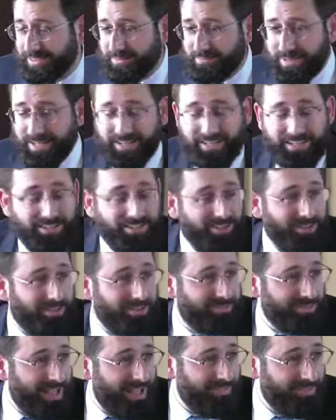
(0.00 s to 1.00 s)
I'm an eagle,
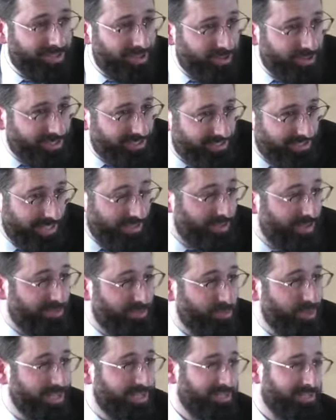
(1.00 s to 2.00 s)
if you haven't noticed. I don't have
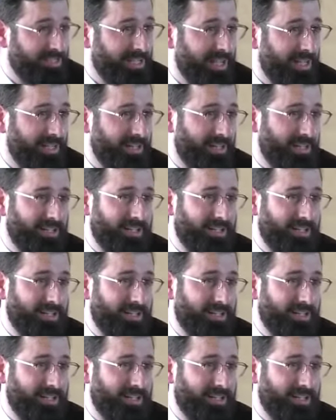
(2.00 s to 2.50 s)
wings yet.